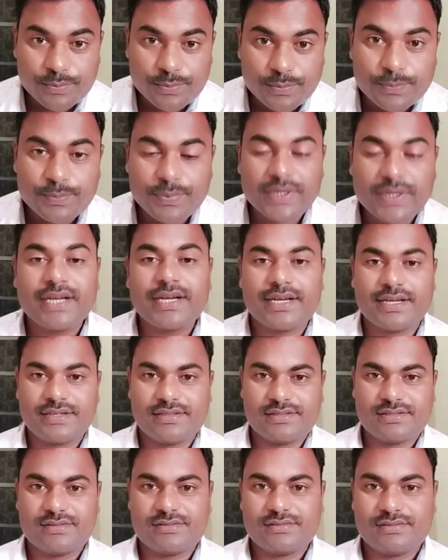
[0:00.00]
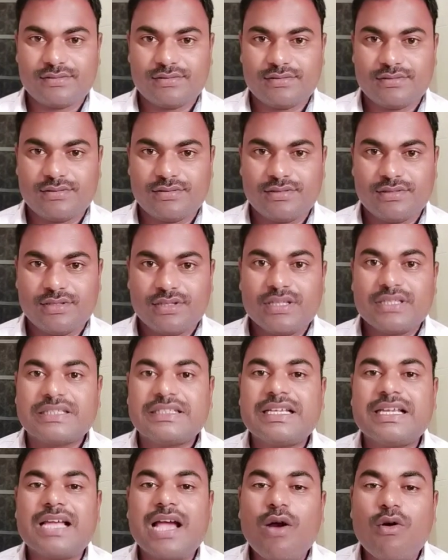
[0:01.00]
parents.
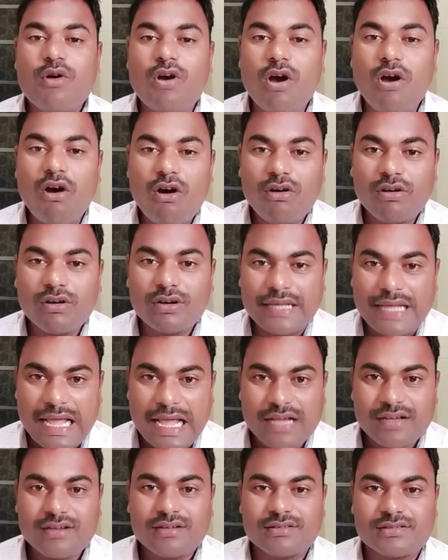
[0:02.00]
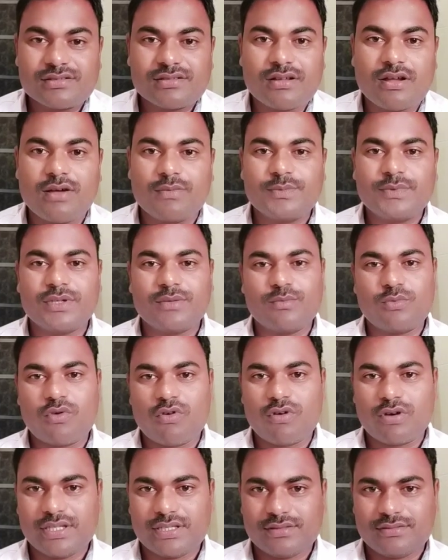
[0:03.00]
They have all angles of the
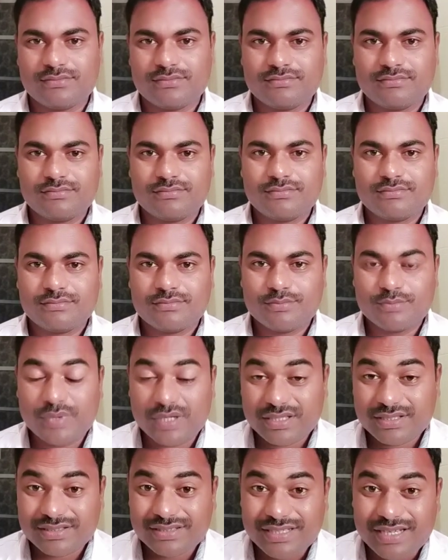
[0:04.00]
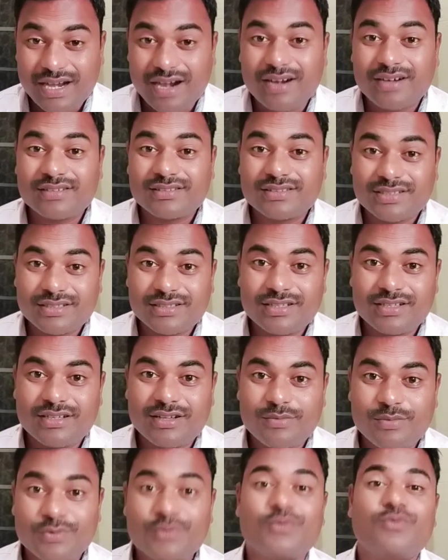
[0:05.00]
body, but they are thinking
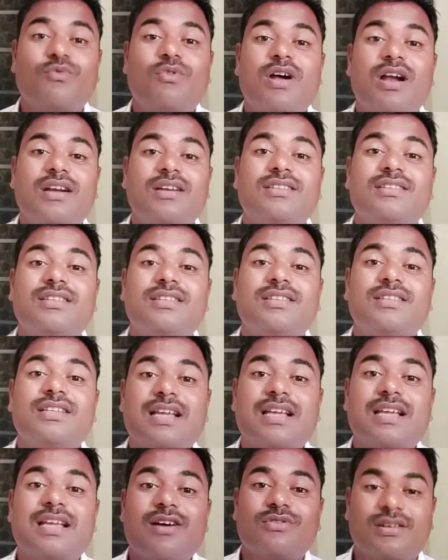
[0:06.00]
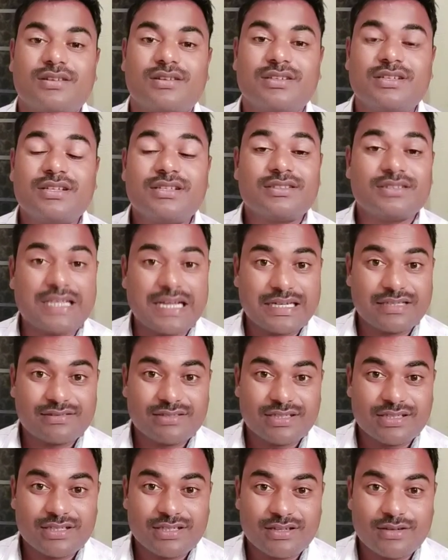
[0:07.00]
about what they have not. They are
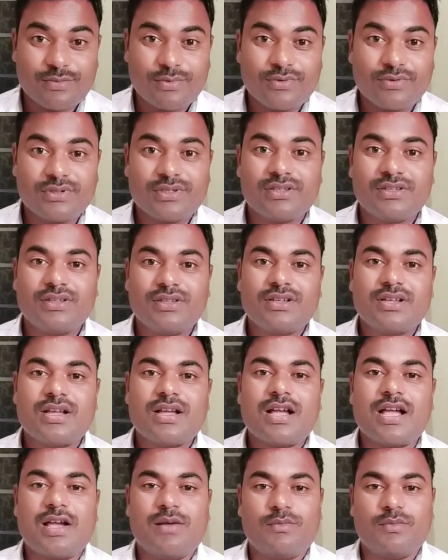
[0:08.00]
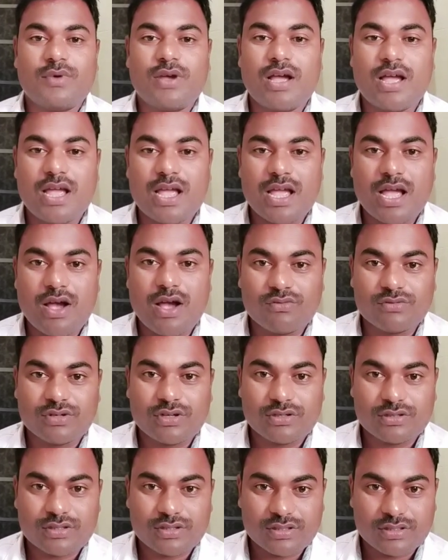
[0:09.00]
thinking about I have
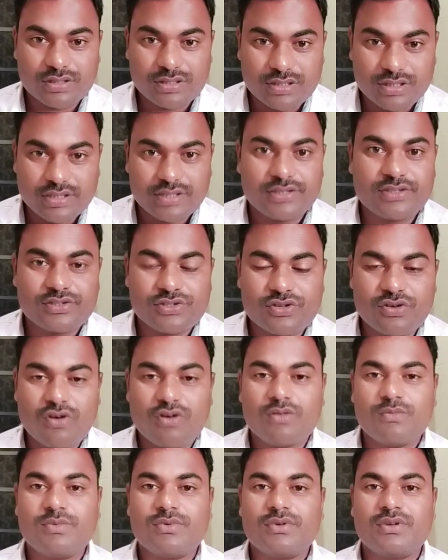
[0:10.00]
not a great job,